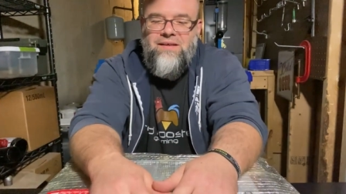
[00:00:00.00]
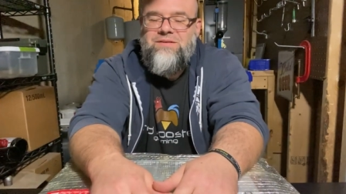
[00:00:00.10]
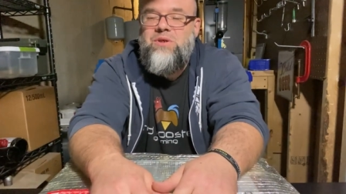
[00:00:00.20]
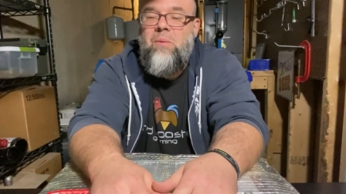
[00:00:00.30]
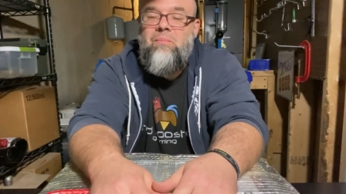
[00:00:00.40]

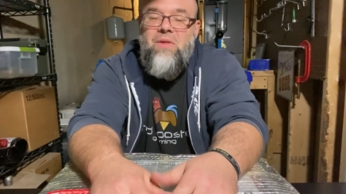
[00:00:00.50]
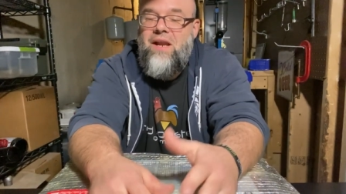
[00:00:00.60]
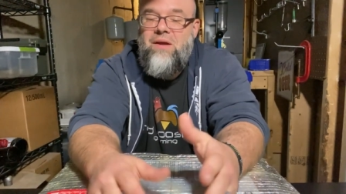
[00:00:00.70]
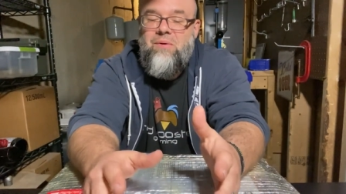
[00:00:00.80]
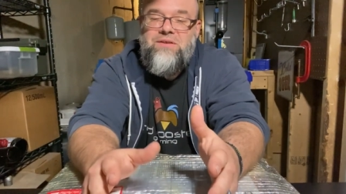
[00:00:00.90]
So
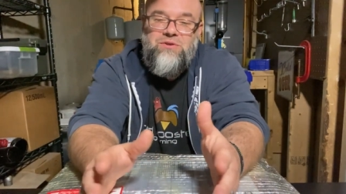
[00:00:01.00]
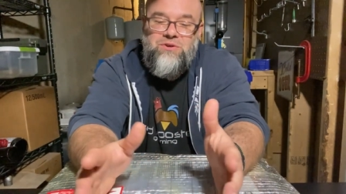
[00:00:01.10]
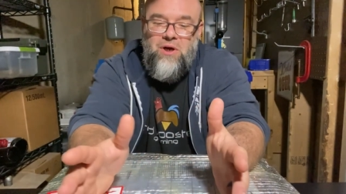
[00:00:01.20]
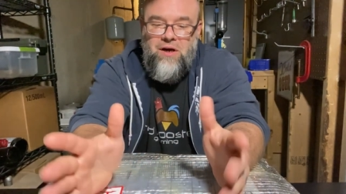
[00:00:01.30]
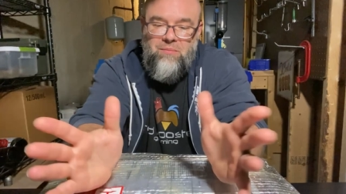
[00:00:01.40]
anyways,
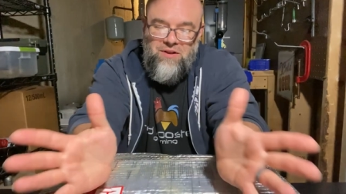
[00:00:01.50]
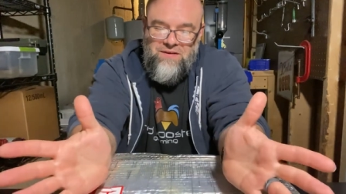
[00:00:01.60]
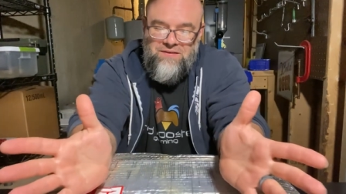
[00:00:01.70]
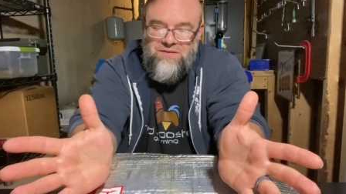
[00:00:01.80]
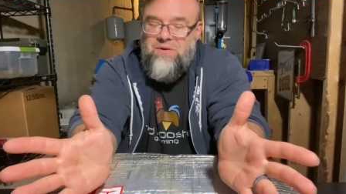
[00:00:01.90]
sorry, but
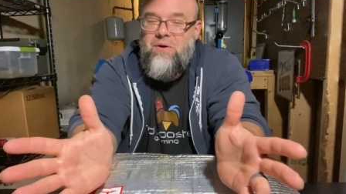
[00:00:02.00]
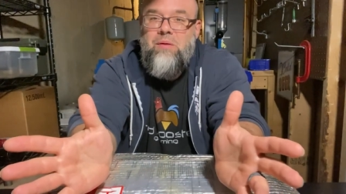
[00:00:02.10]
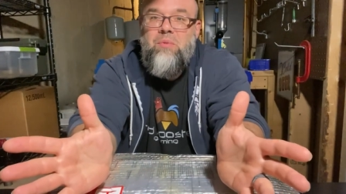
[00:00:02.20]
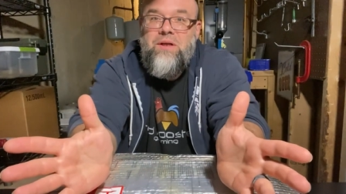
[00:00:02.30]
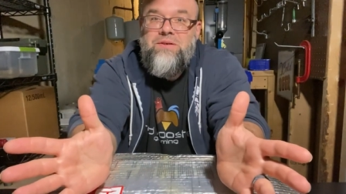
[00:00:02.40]
this is a great
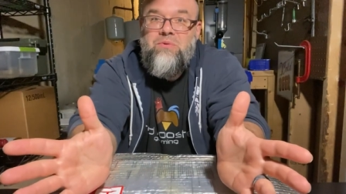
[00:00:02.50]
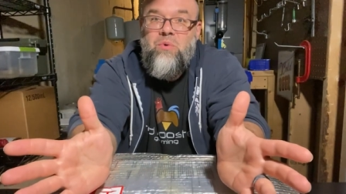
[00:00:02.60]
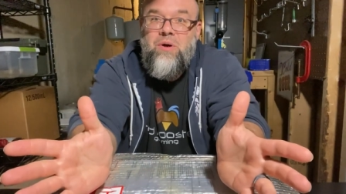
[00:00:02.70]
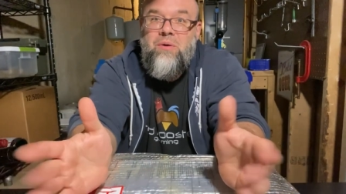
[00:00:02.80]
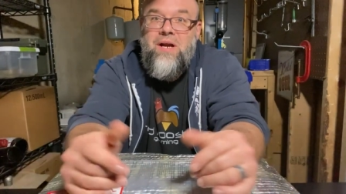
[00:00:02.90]
place to
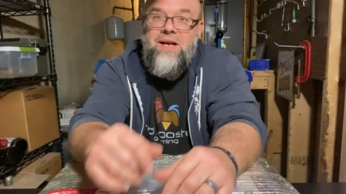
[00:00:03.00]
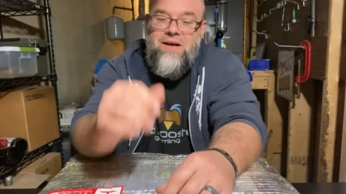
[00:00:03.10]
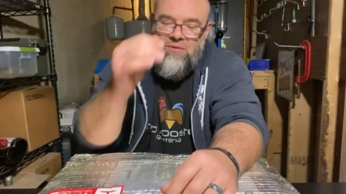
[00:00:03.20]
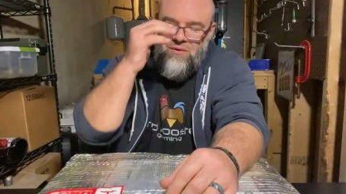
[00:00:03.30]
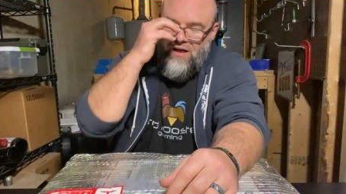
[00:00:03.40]
work right
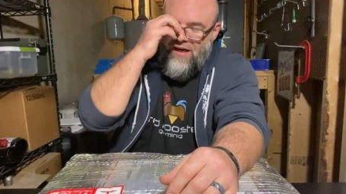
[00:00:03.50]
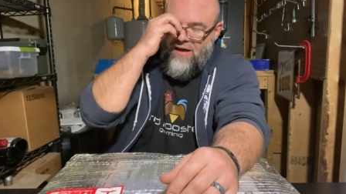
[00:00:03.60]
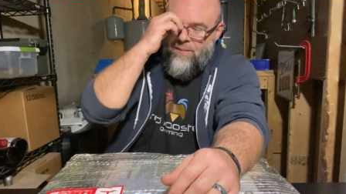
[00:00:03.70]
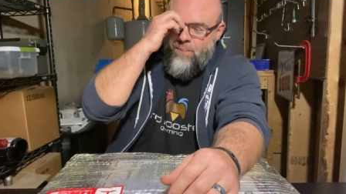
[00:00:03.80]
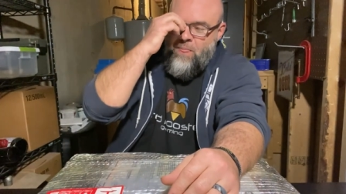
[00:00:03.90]
now.
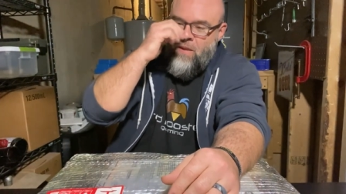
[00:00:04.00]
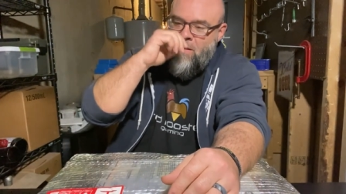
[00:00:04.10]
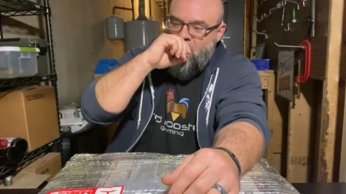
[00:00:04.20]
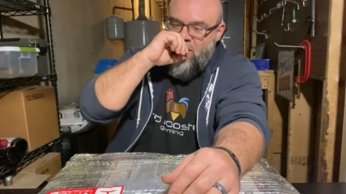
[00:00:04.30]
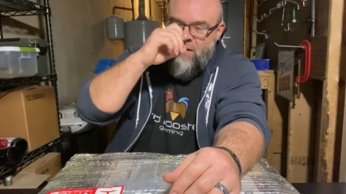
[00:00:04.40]
Um,
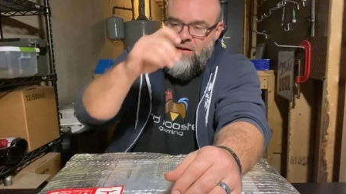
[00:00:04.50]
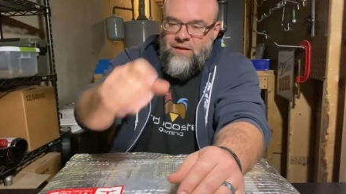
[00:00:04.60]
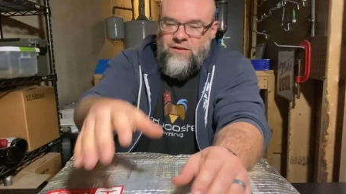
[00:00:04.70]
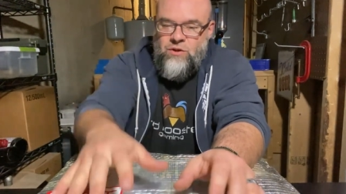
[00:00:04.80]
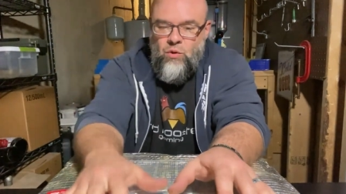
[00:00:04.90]

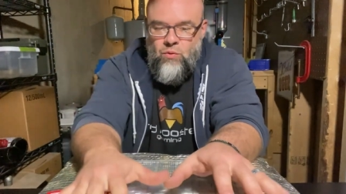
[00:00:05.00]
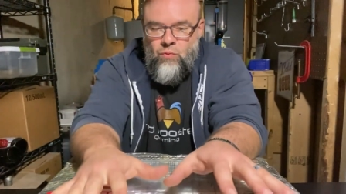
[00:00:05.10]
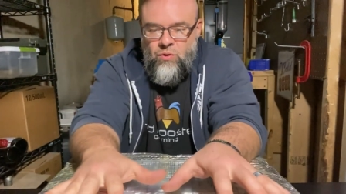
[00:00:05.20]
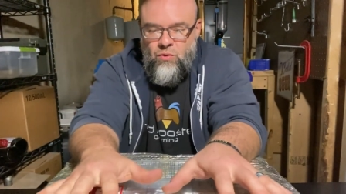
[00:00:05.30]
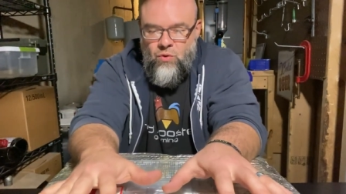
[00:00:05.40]
so
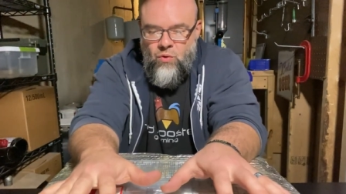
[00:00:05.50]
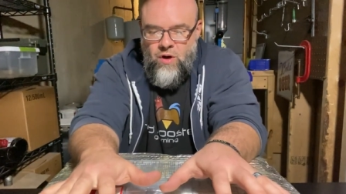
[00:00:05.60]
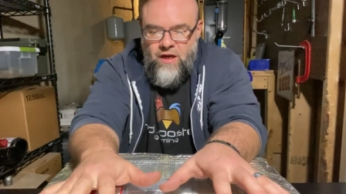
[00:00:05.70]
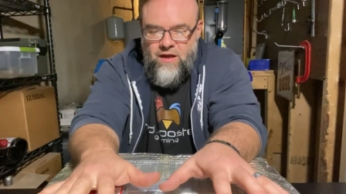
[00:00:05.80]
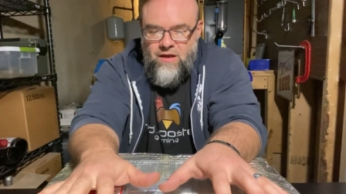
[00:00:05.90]
real
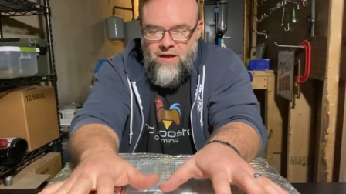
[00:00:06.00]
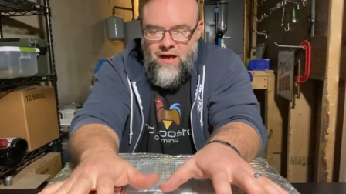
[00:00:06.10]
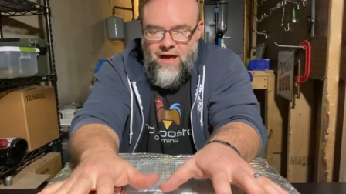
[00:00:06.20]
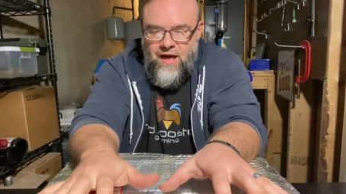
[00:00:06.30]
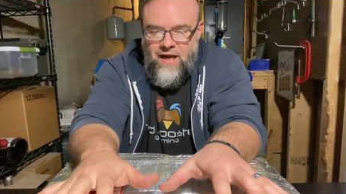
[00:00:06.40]
quick,
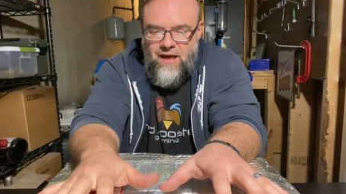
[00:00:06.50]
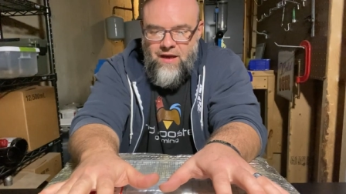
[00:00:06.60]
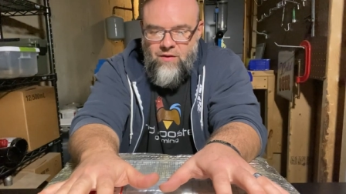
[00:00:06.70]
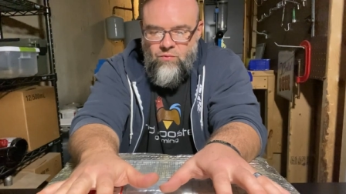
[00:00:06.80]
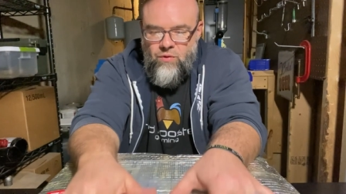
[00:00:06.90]

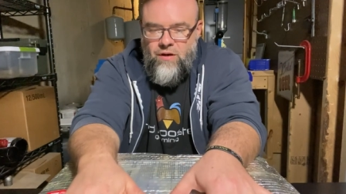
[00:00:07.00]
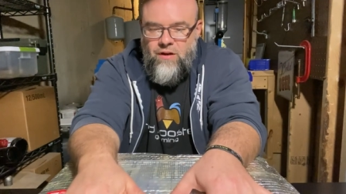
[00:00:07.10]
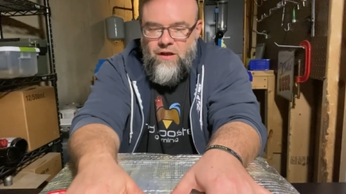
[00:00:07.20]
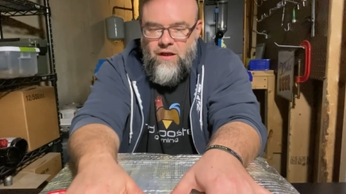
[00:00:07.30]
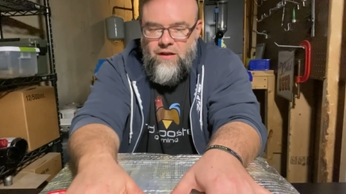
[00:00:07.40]
I
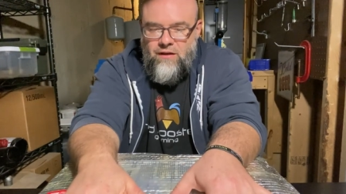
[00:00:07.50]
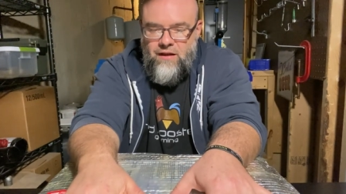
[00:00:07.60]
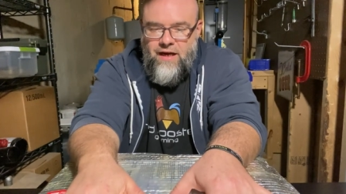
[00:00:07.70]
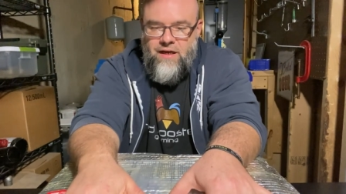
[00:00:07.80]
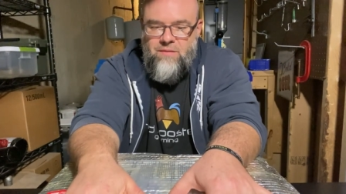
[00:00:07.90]
really
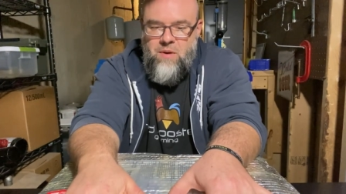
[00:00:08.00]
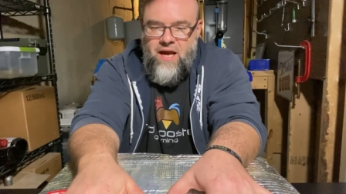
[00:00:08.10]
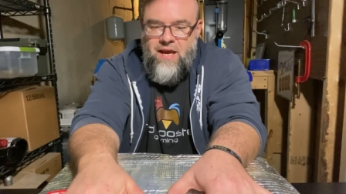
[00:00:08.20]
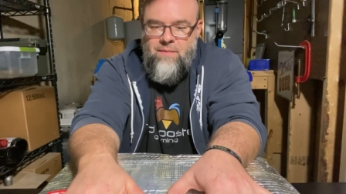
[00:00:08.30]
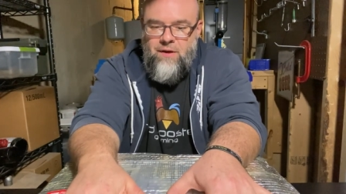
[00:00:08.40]
liked
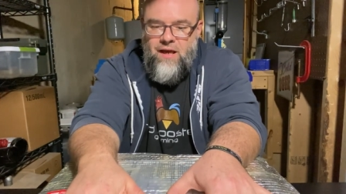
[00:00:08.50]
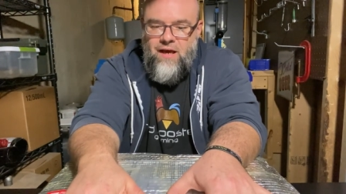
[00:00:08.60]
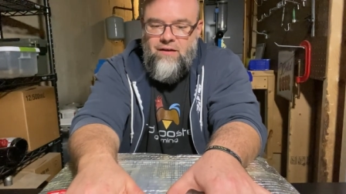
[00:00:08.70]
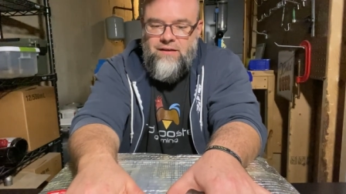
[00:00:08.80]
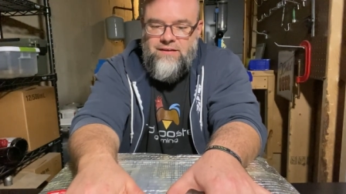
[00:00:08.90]
Backgammon
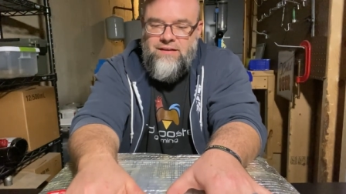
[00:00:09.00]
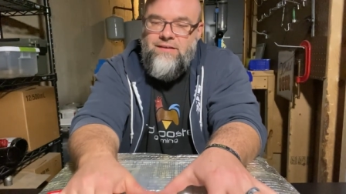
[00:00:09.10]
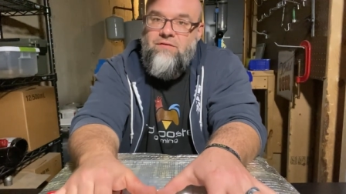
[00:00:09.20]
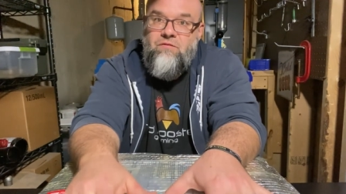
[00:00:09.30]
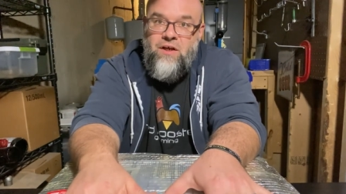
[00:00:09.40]
Galaxy's
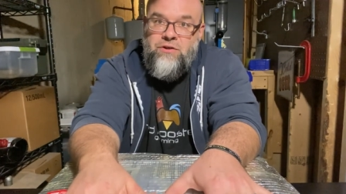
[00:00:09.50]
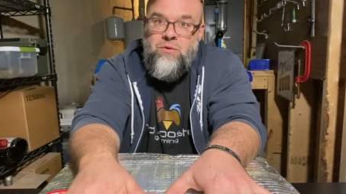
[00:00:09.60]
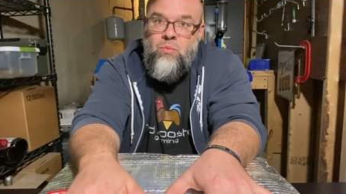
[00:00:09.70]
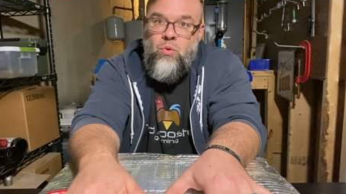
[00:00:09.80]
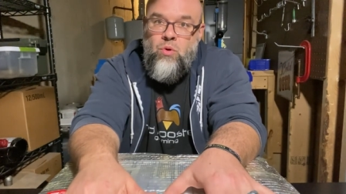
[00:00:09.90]
Adventure
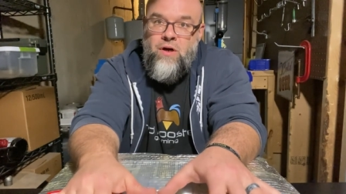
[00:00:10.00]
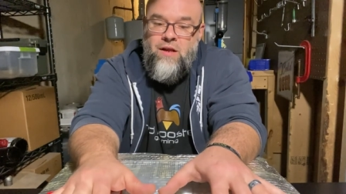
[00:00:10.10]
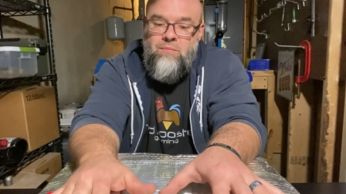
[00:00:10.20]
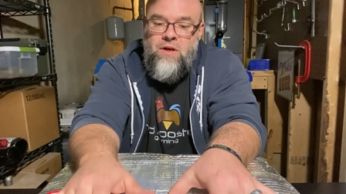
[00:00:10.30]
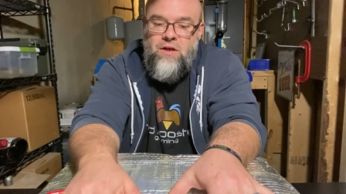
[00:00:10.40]
Board
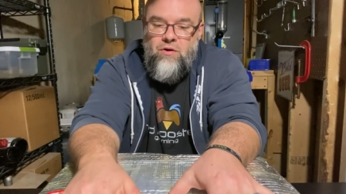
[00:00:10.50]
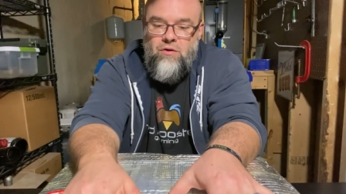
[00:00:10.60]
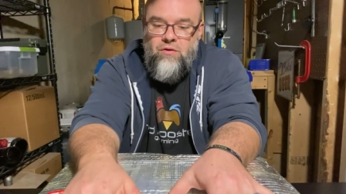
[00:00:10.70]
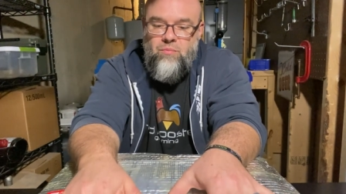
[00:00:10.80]
and Mini Earth